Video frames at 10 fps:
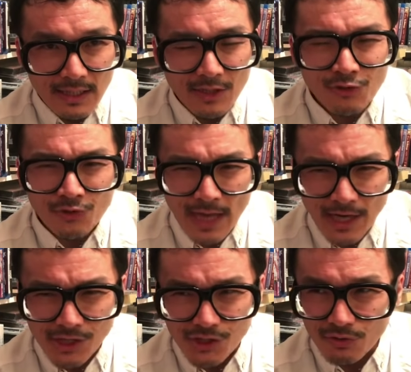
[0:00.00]

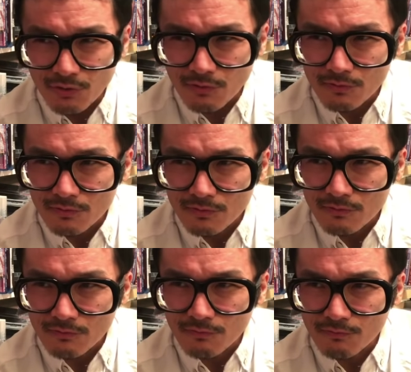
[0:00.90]
international
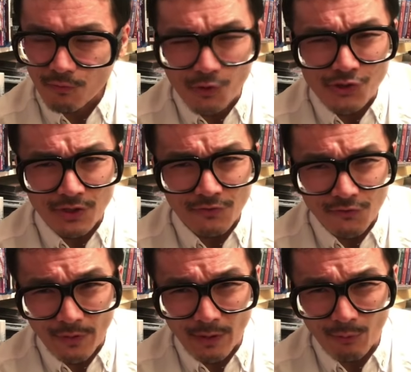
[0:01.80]
version.
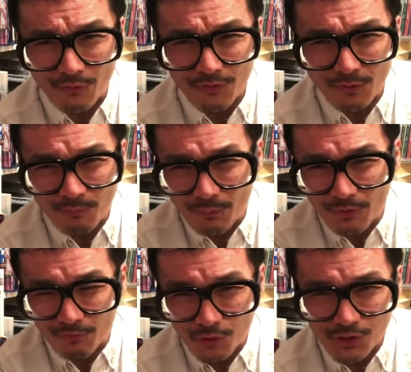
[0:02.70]
So it was the,
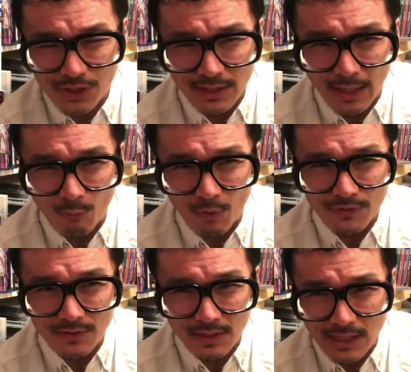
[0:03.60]
the version that
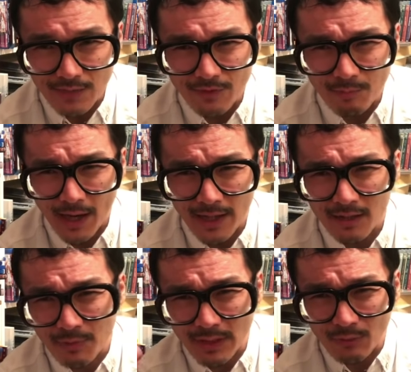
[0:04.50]
wasn't the TV
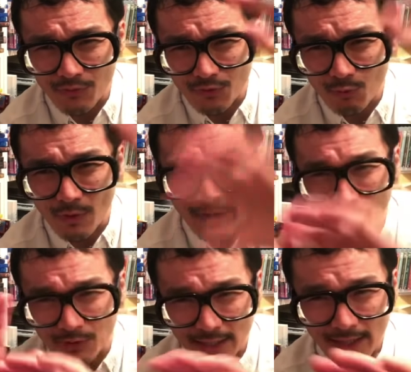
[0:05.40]
pilot, but it was the one
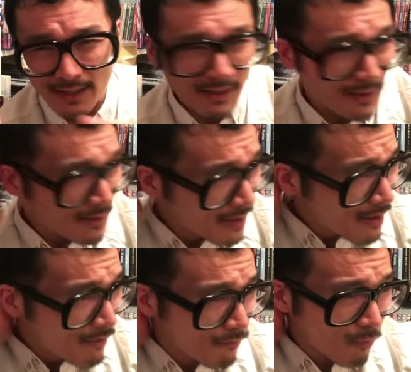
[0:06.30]
that was edited
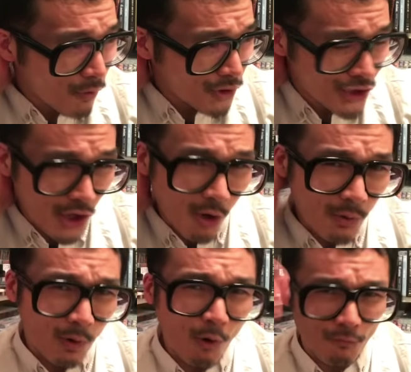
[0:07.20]
for
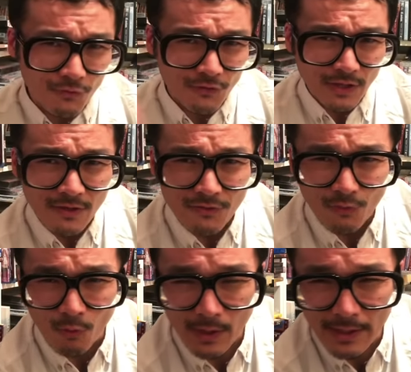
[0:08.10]
show overseas
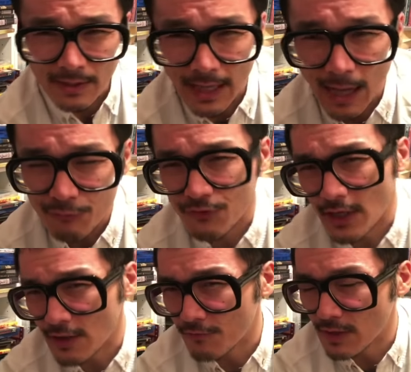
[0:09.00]
or in
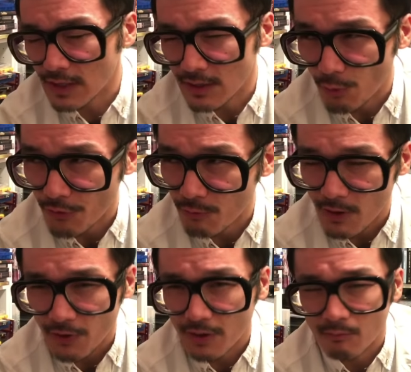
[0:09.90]
outside of the North
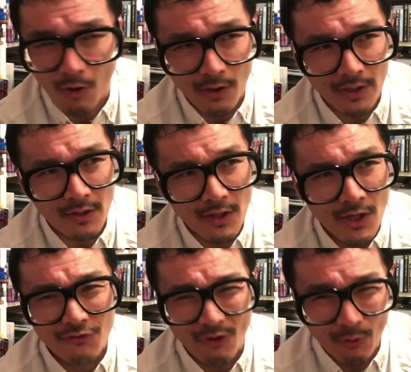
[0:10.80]
American market.
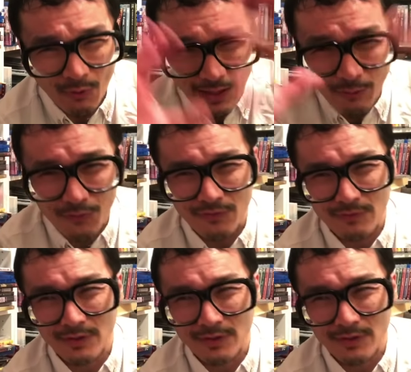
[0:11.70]
So it, would, it was